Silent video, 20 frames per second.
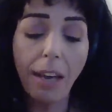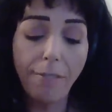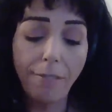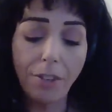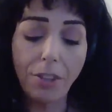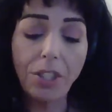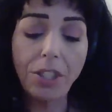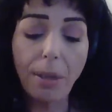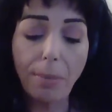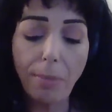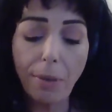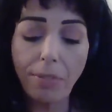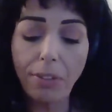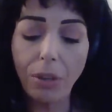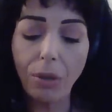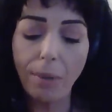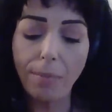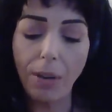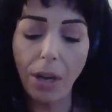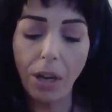For some of
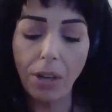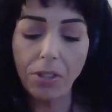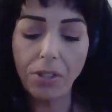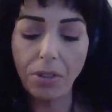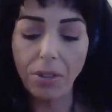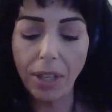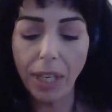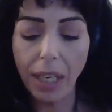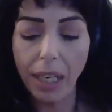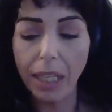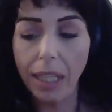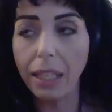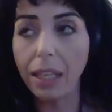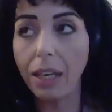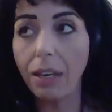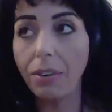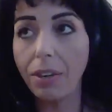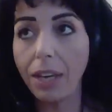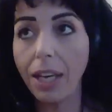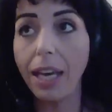you, I'm also getting,
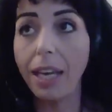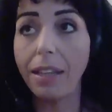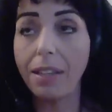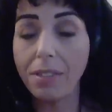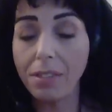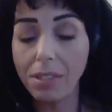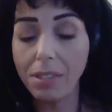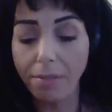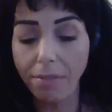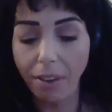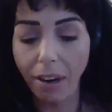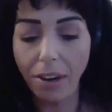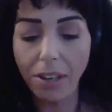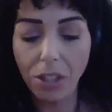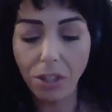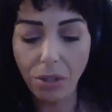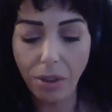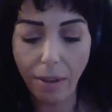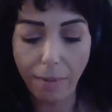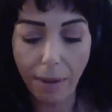okay, this is a very
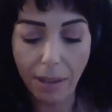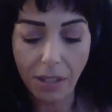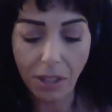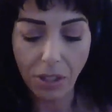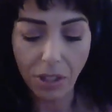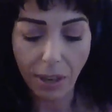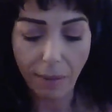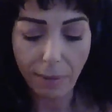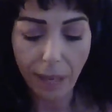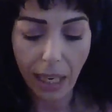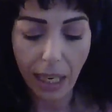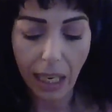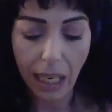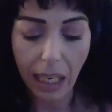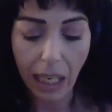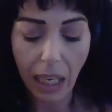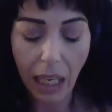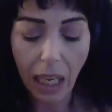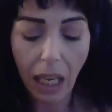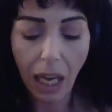strong message I'm
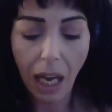getting,